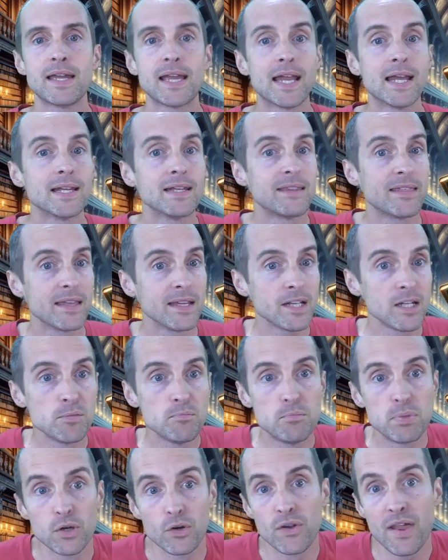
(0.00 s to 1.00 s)
And they
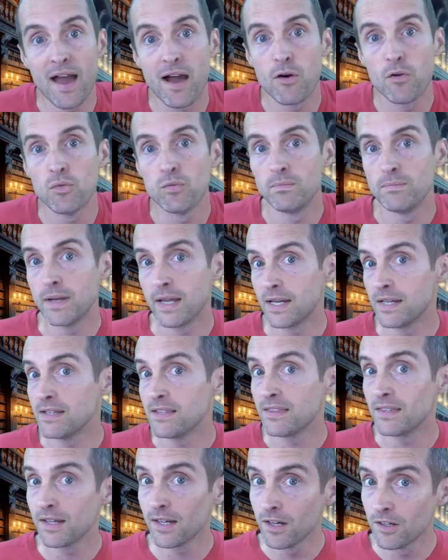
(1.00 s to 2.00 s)
could build out
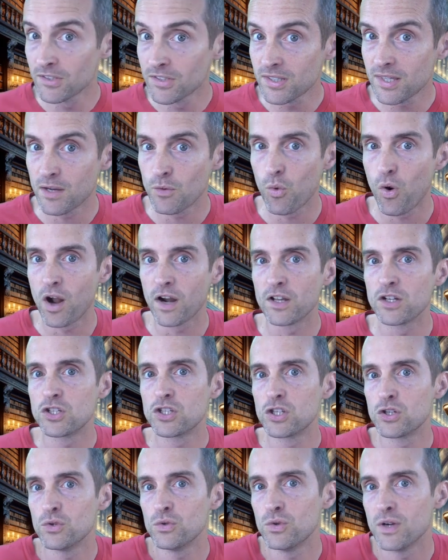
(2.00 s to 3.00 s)
anything else they wanted
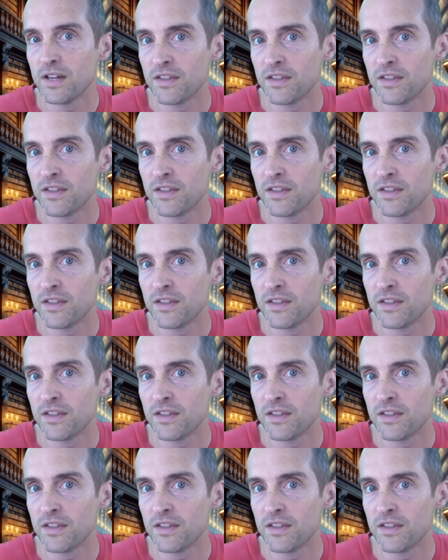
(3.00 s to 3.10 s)
to,